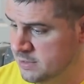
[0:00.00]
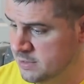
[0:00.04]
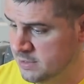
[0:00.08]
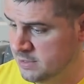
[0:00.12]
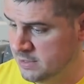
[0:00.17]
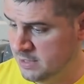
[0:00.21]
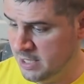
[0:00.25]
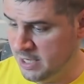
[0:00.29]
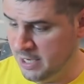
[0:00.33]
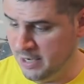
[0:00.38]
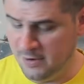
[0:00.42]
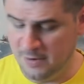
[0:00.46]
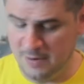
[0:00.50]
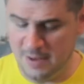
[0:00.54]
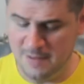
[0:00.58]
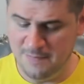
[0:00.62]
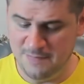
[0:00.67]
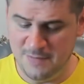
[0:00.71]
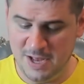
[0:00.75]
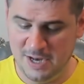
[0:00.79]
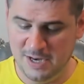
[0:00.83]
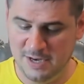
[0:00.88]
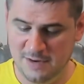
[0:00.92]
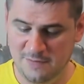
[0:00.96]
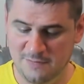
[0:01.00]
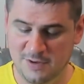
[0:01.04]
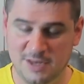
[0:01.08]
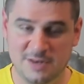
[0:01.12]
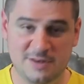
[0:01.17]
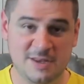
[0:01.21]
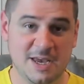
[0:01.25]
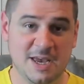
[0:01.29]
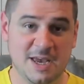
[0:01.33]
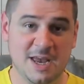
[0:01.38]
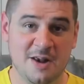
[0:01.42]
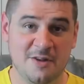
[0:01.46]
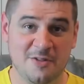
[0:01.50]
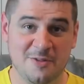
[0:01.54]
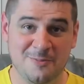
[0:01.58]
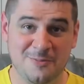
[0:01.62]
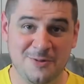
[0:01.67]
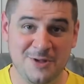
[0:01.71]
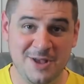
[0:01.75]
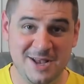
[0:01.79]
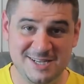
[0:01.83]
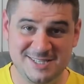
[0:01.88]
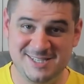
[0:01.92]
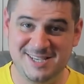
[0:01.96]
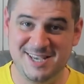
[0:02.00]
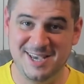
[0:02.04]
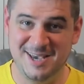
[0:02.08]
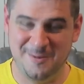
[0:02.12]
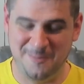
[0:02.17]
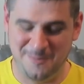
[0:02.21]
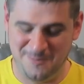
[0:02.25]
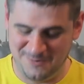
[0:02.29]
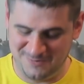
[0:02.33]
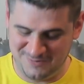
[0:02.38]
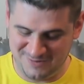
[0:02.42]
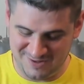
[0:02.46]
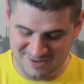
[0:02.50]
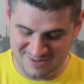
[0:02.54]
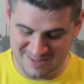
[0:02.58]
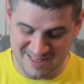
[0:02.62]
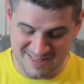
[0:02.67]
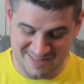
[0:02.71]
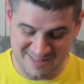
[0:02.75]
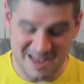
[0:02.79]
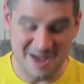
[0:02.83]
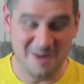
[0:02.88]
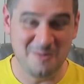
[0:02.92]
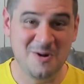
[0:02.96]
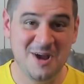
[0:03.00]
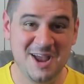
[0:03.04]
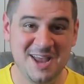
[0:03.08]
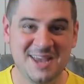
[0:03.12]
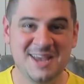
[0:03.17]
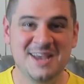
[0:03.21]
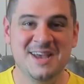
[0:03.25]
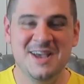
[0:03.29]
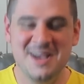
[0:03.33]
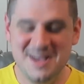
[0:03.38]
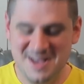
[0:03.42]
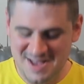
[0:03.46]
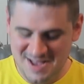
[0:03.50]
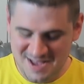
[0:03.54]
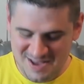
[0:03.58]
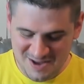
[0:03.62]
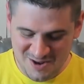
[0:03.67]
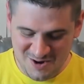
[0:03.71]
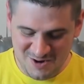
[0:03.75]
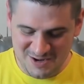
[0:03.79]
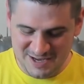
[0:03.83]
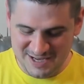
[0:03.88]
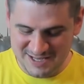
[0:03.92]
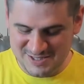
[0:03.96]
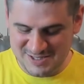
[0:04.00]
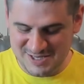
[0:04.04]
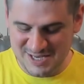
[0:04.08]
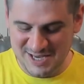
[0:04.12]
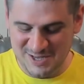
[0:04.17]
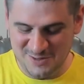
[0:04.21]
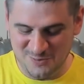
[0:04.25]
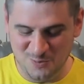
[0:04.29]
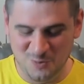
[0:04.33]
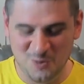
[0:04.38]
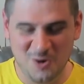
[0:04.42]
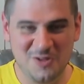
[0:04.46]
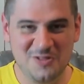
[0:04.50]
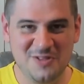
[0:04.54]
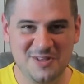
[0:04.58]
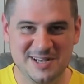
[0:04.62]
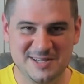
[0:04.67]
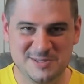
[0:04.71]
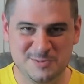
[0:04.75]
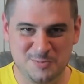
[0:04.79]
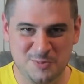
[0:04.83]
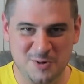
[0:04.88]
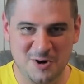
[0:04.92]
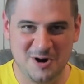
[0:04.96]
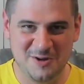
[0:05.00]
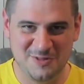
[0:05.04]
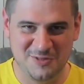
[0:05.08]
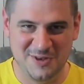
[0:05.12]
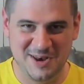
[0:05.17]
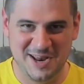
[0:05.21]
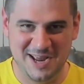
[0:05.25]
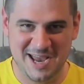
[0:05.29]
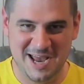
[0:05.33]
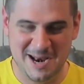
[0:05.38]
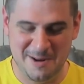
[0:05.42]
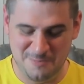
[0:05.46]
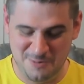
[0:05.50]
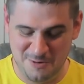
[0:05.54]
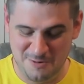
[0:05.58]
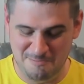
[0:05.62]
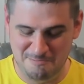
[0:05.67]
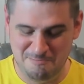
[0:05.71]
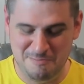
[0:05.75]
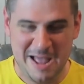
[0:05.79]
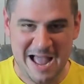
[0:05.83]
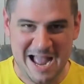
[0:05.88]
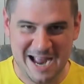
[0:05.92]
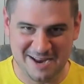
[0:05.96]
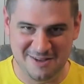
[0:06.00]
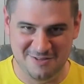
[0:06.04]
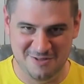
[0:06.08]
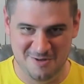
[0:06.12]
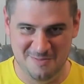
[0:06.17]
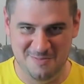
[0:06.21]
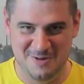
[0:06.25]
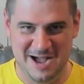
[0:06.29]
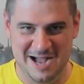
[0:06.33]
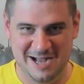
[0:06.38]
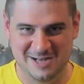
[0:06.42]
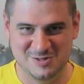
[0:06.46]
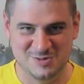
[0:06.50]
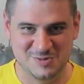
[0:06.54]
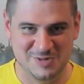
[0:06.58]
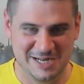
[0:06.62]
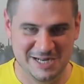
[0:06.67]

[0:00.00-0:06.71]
I'm not even going to take out of the plastic. So that way, you know, it's one less part that I got to put back in the box when I